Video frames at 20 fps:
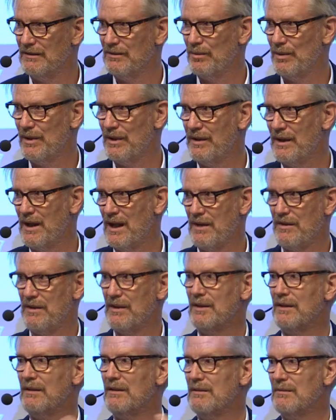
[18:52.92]
with
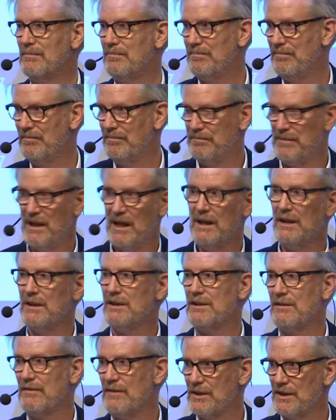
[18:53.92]
other
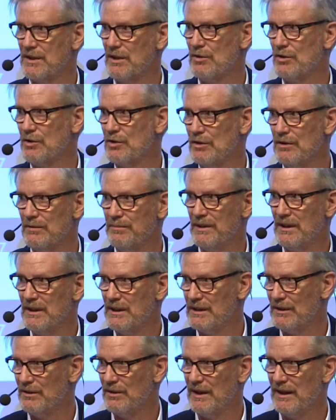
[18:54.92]
parts of the social,
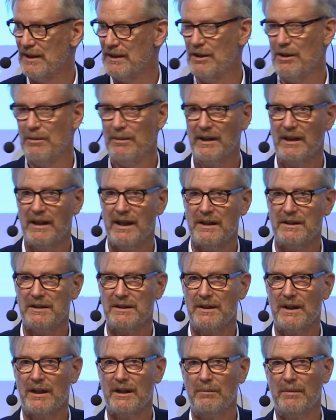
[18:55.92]
political, economic
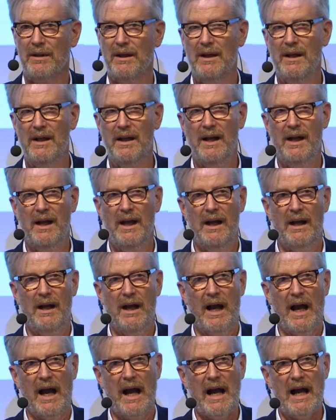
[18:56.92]
landscape.
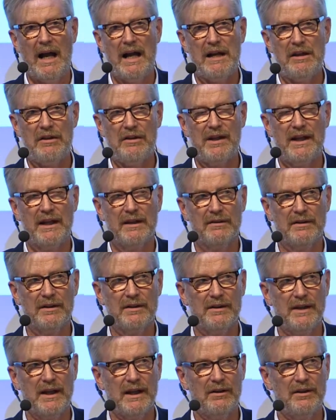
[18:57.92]
I think
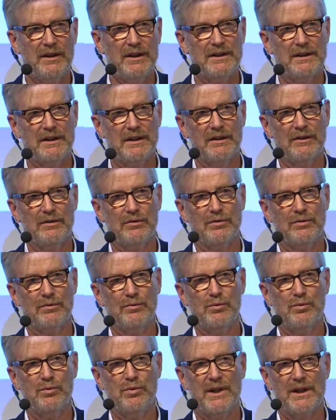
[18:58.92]
that there is a
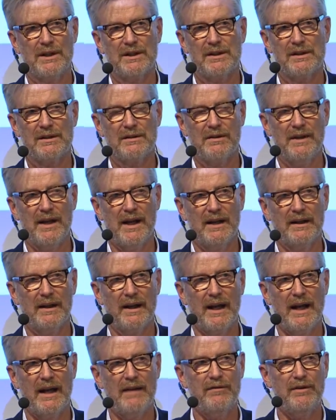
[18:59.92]
risk
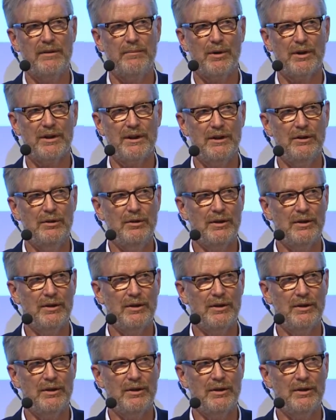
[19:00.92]
that everybody who